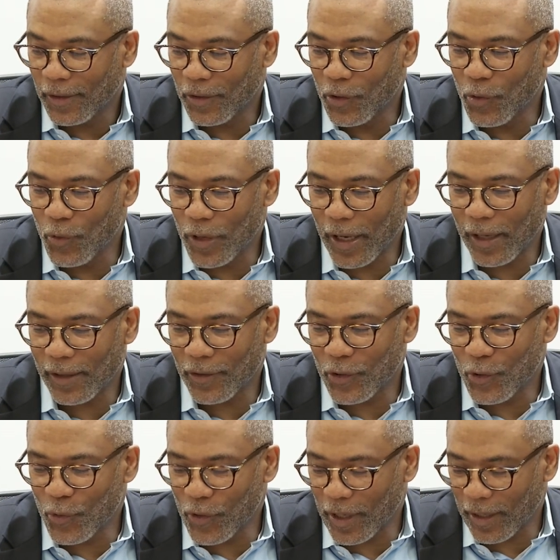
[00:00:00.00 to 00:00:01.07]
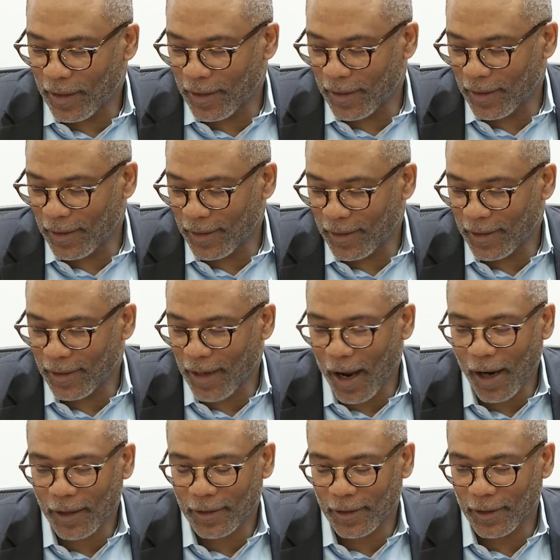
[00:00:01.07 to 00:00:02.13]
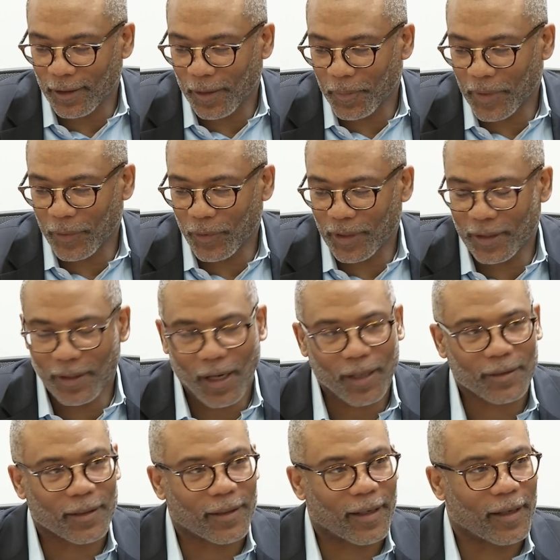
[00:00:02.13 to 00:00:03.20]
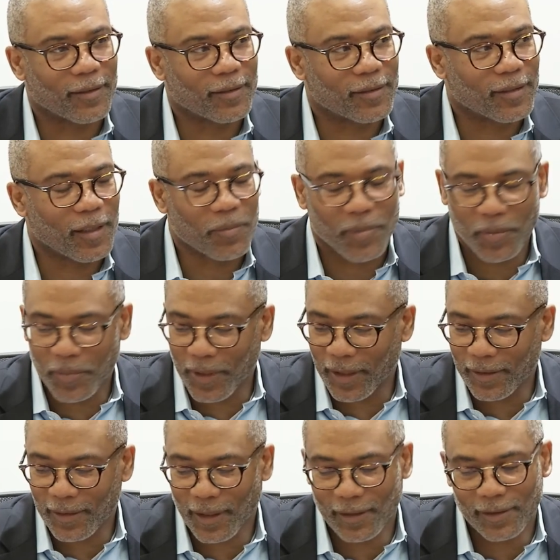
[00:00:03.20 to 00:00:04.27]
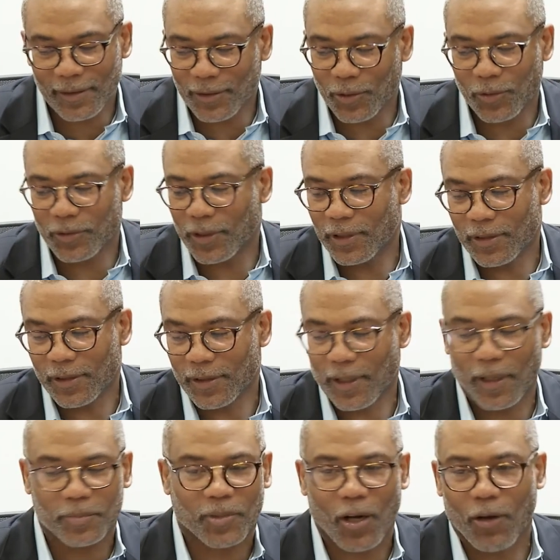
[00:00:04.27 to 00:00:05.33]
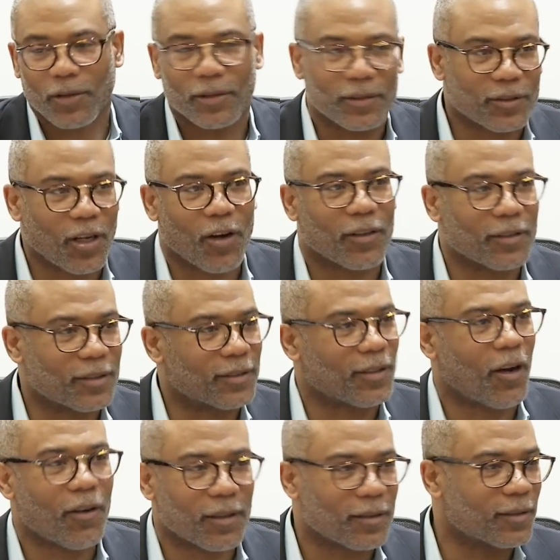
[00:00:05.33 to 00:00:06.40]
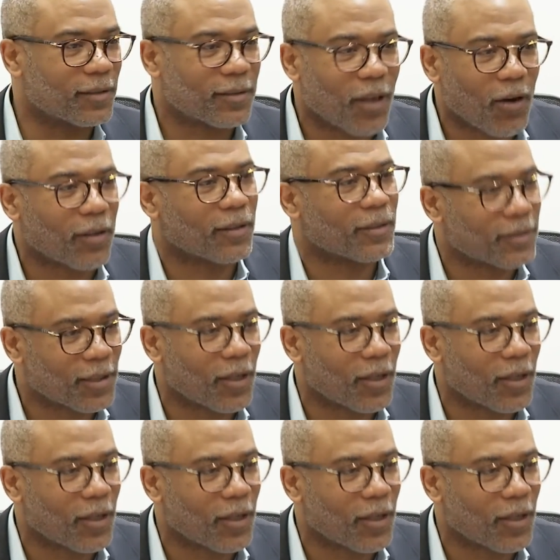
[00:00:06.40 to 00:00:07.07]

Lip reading: You and the doctor. I mean, when the doctor came to see me, man, it's like this dude, he just kept talking and talking and talking and talking and